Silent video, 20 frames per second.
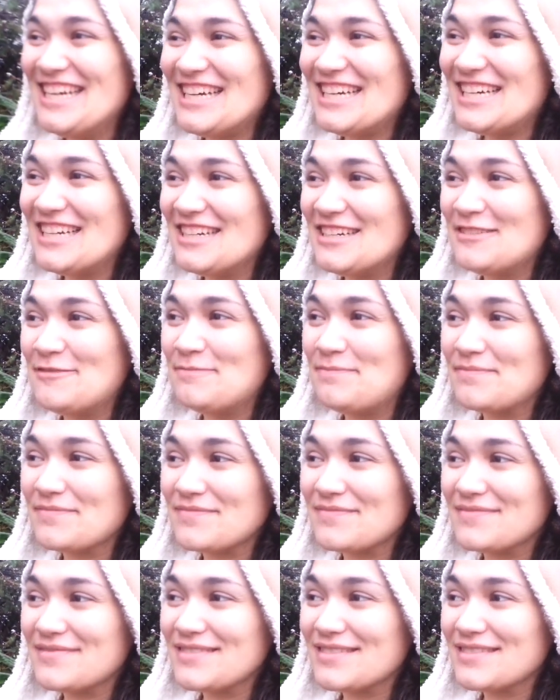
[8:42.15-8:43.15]
Um,
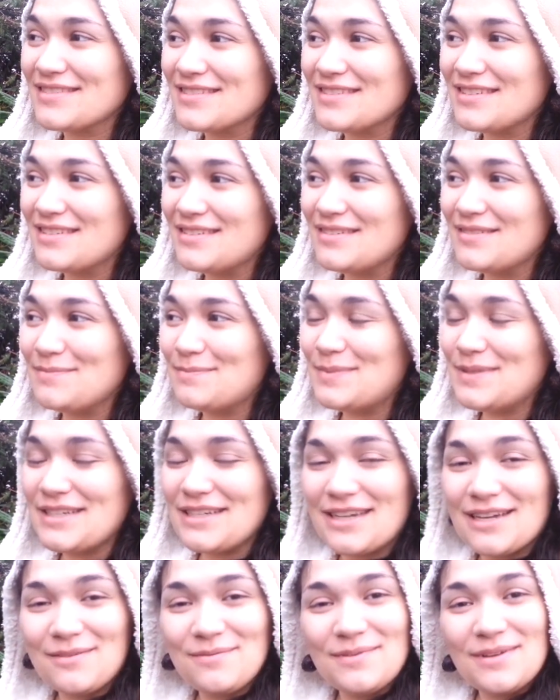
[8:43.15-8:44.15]
but
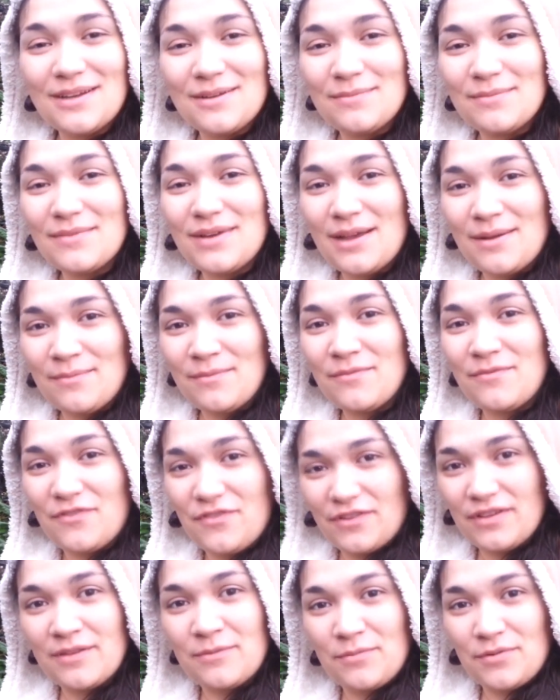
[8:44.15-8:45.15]
yeah, I'm, I'm, I'm
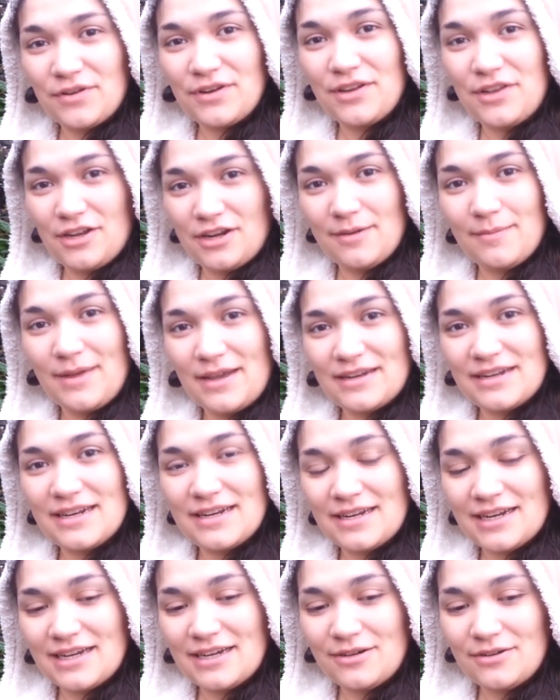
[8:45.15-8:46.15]
feeling pretty good about
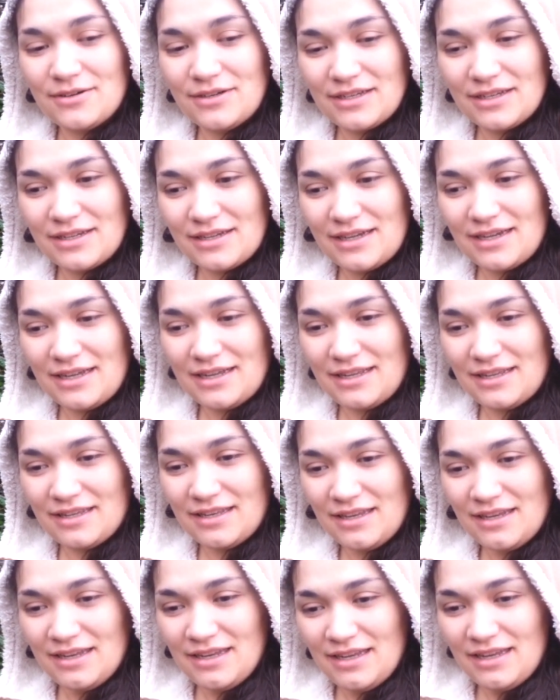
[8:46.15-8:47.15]
it now.
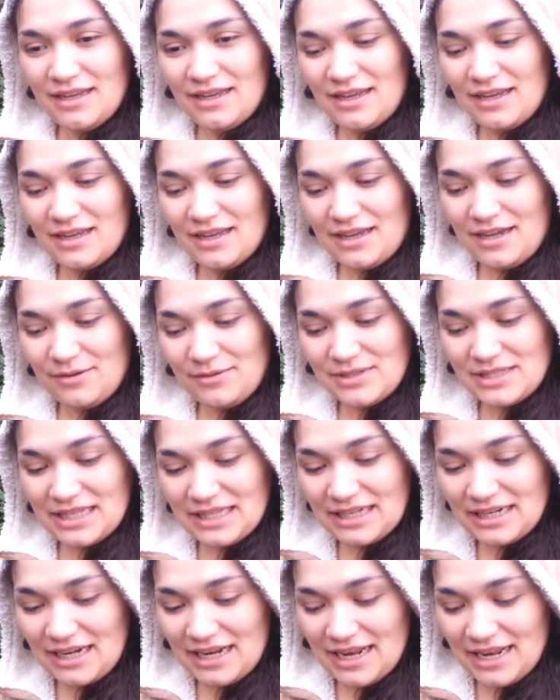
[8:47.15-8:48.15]
And I was a
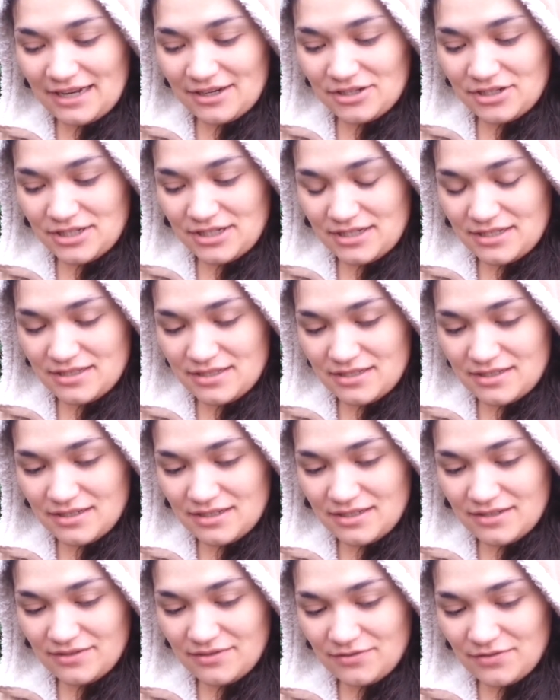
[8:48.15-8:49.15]
little anxious
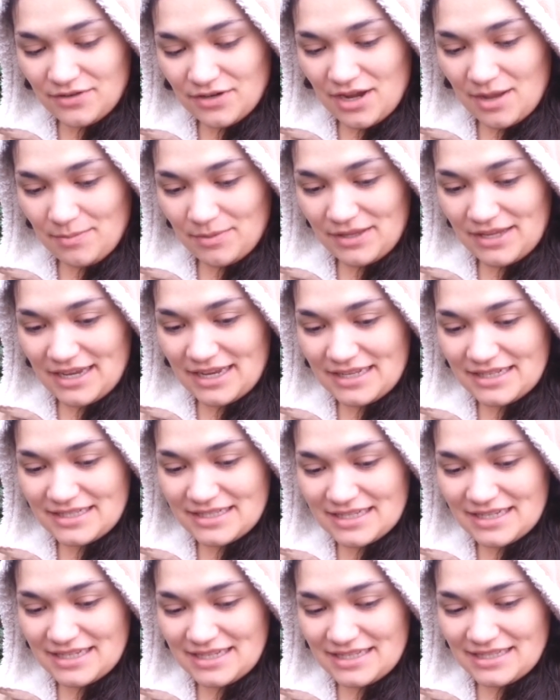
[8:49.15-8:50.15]
for a couple
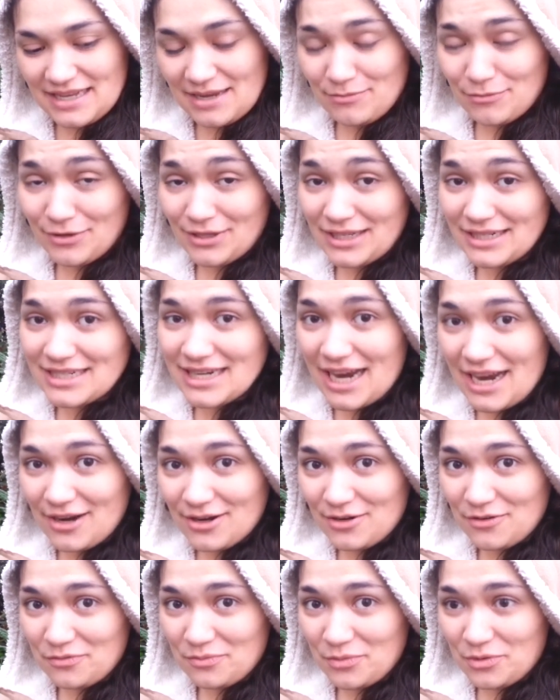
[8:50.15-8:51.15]
days because I'm really
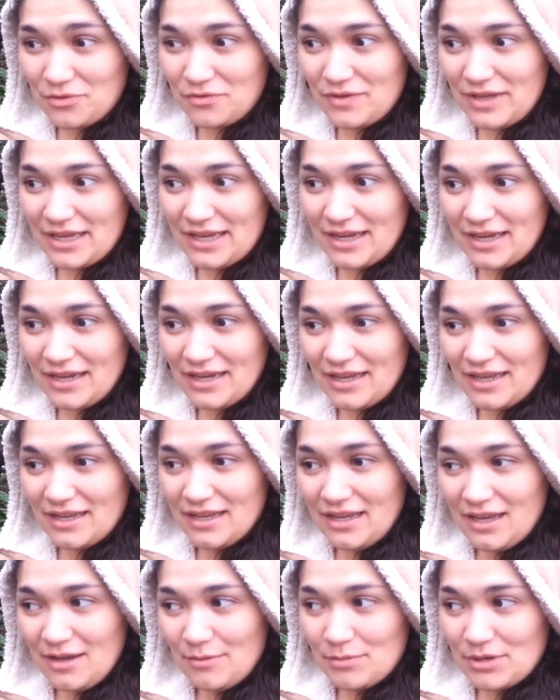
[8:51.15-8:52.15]
tired of moving.
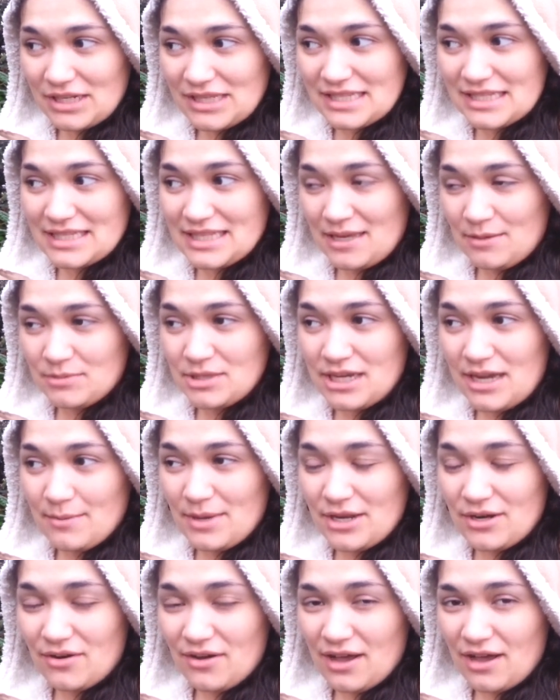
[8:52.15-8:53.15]
But at the same time,
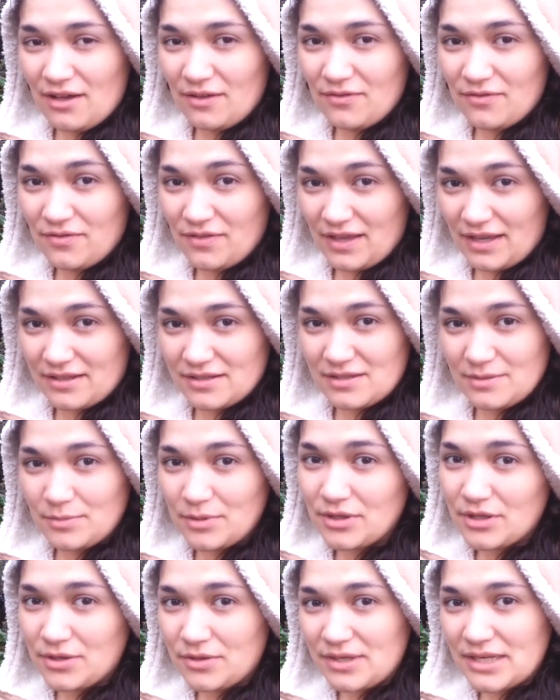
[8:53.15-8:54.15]
I know how
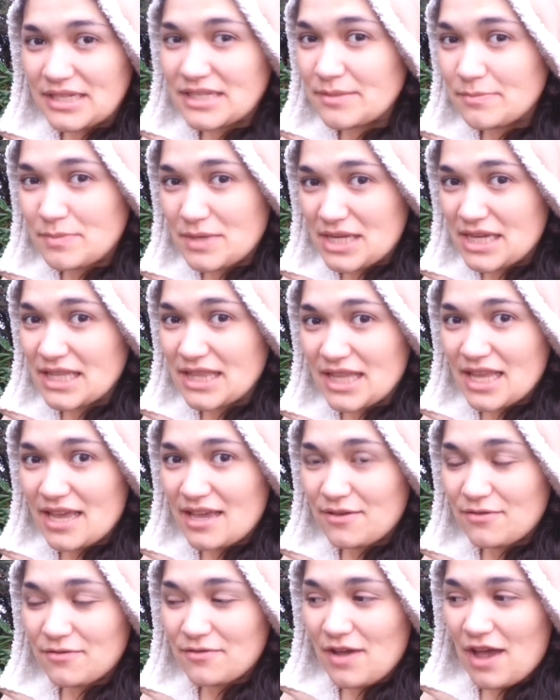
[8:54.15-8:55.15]
flexible you need to be in
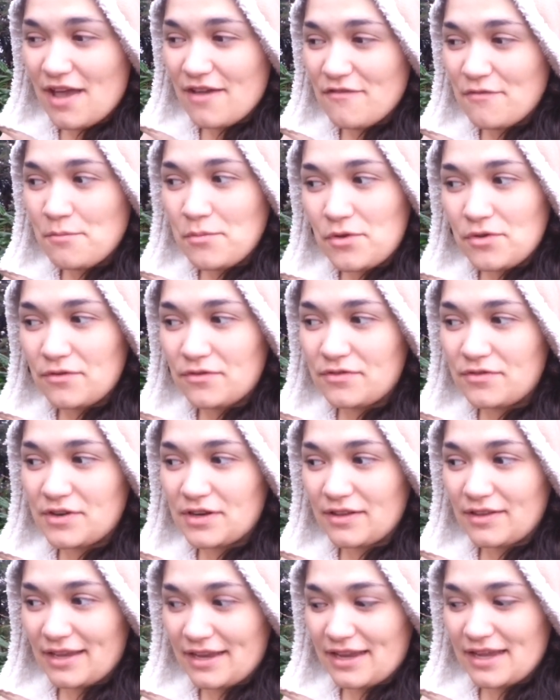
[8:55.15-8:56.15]
life. I've
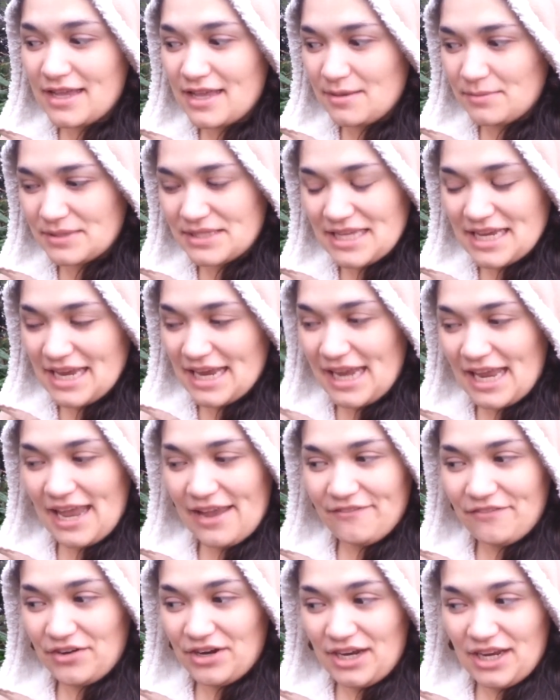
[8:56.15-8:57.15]
moved, like I keep saying,
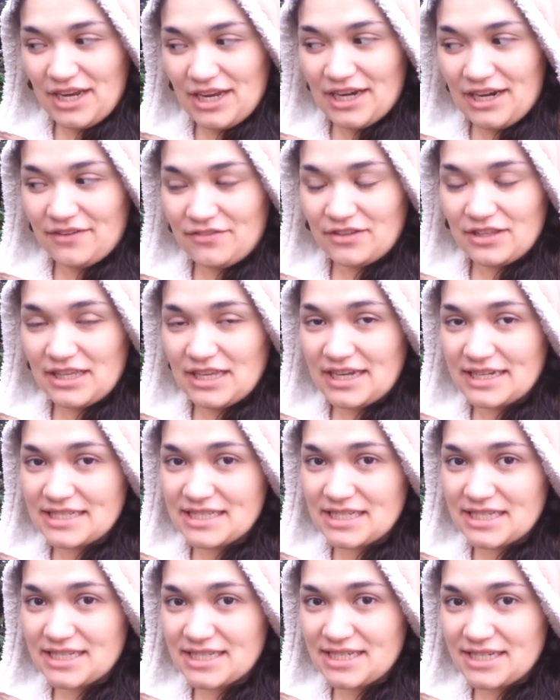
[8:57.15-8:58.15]
every year for the
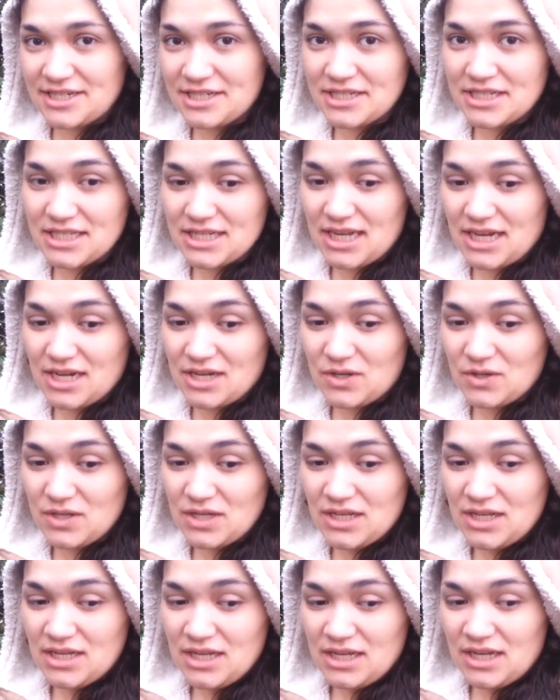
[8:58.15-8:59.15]
last six years now,
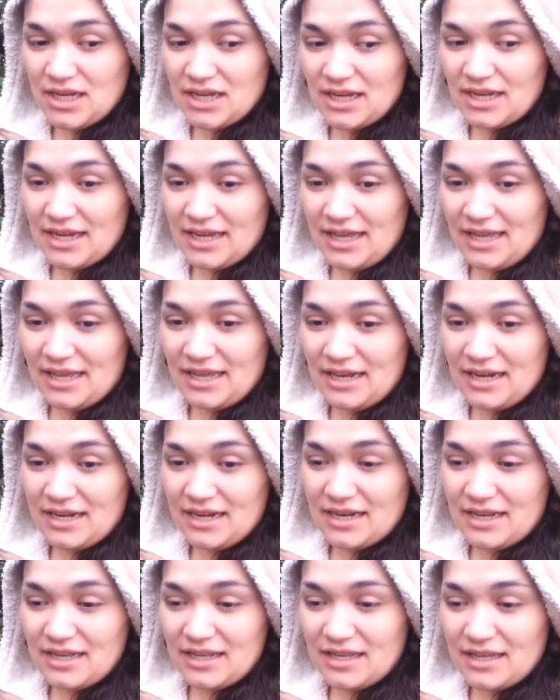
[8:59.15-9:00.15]

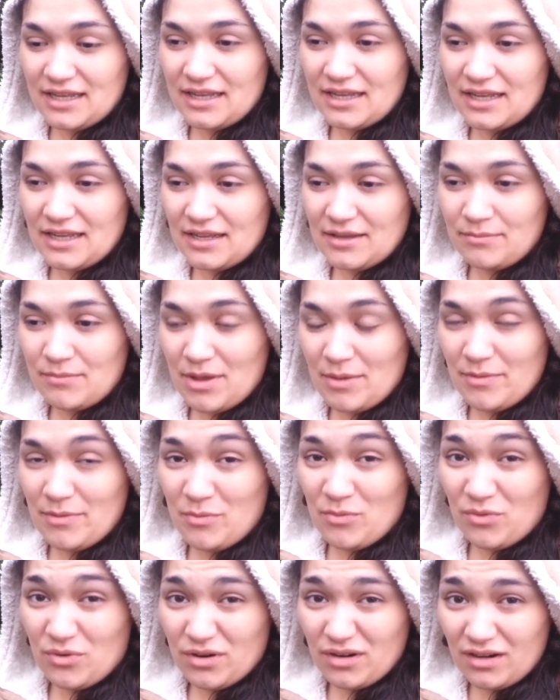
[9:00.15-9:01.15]
and maybe
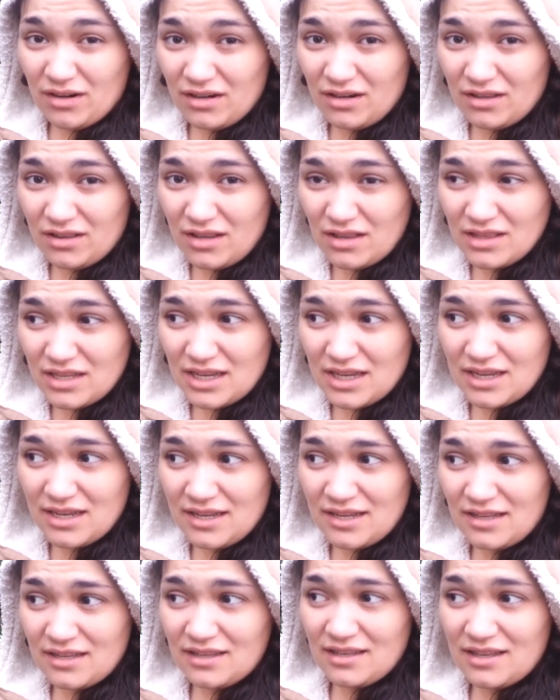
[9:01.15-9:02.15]
more than
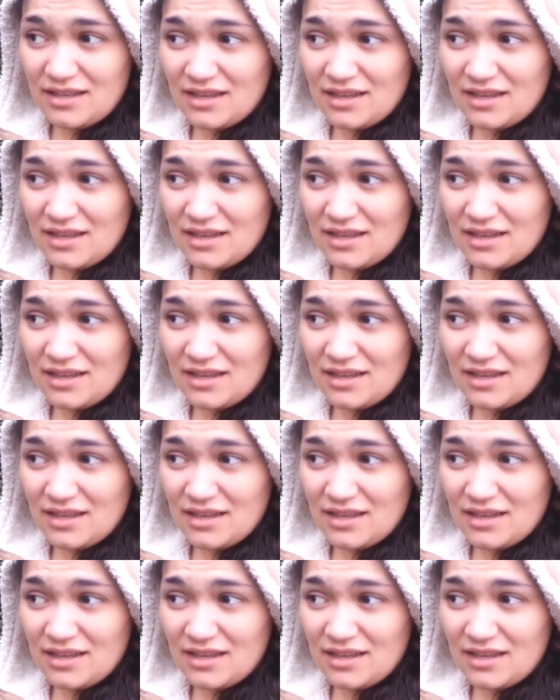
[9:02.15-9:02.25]
that.